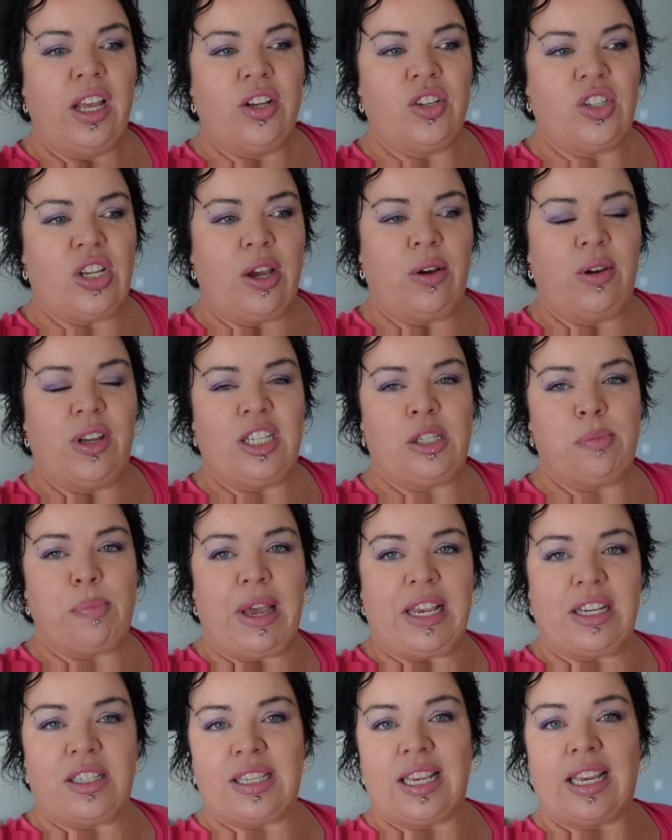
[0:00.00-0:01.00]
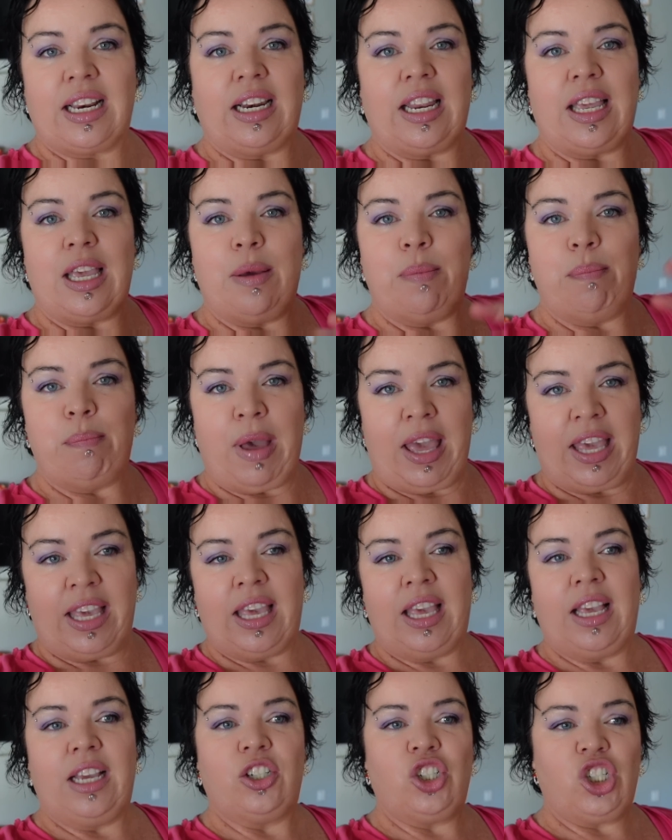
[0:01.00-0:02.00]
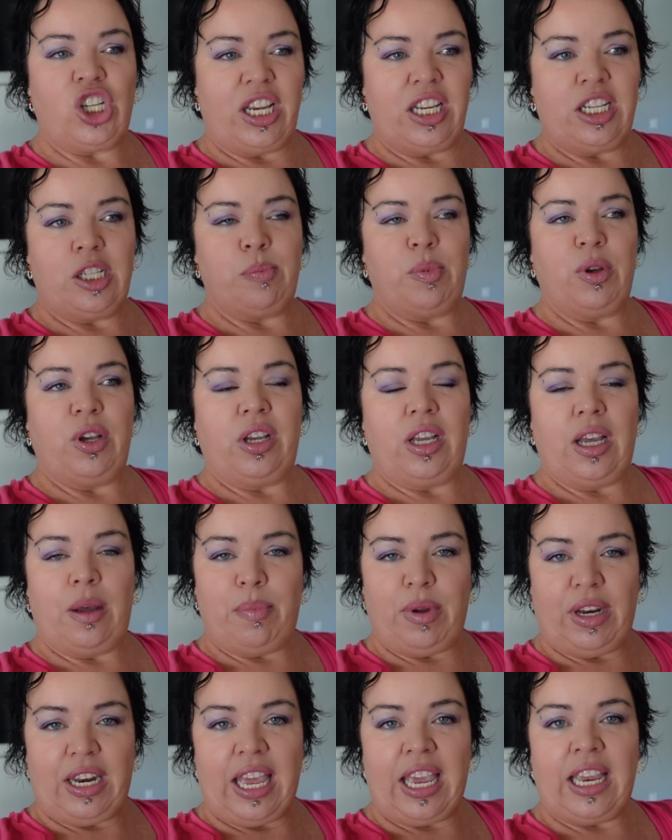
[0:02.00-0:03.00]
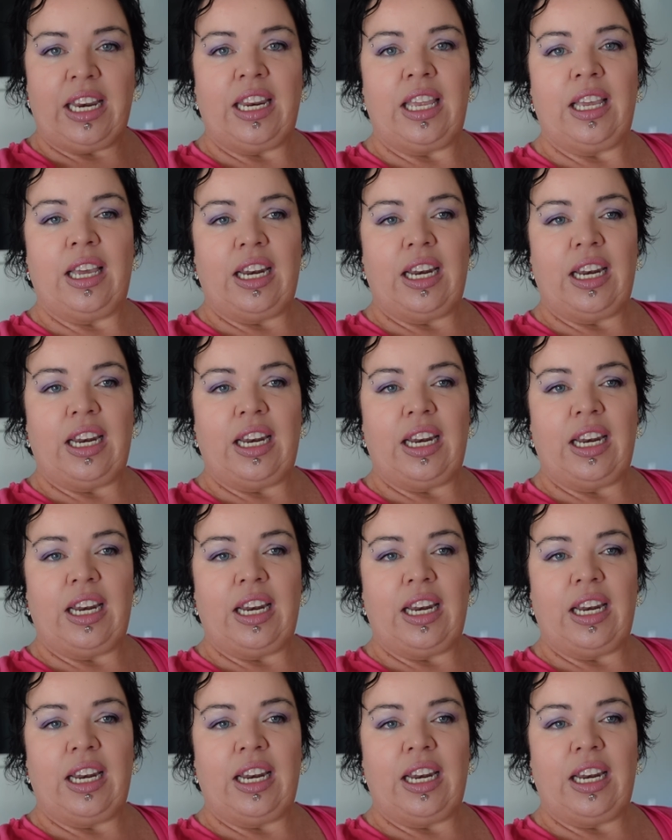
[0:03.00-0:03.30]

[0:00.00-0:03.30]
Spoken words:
So it's basically making a cheeseburger but eating